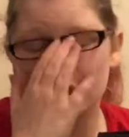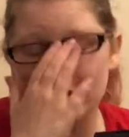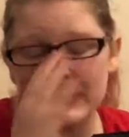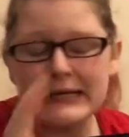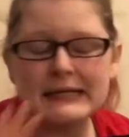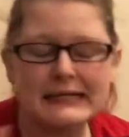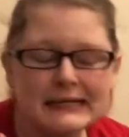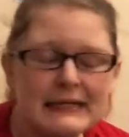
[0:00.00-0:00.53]

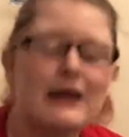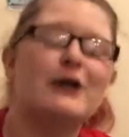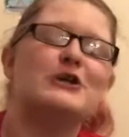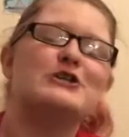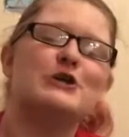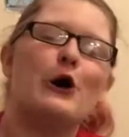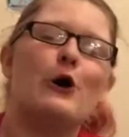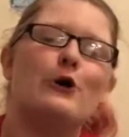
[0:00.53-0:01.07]
really young
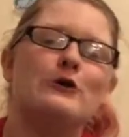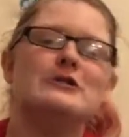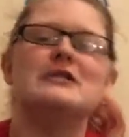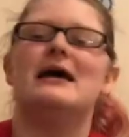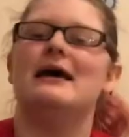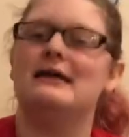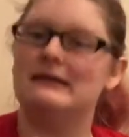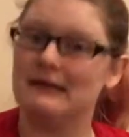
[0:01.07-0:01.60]
adult
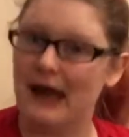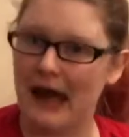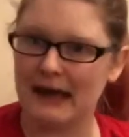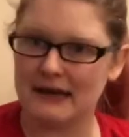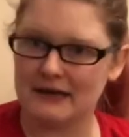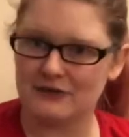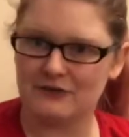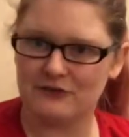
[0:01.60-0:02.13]
and
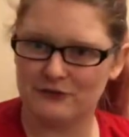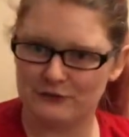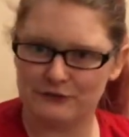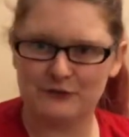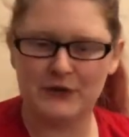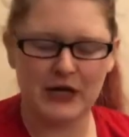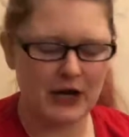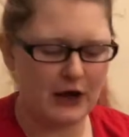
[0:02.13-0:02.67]
kind
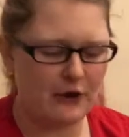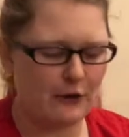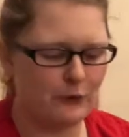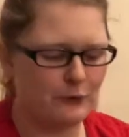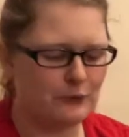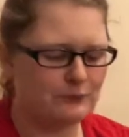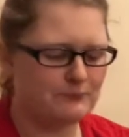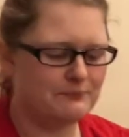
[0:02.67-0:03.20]
of, you
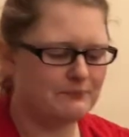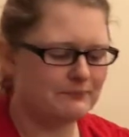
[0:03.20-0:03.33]
know,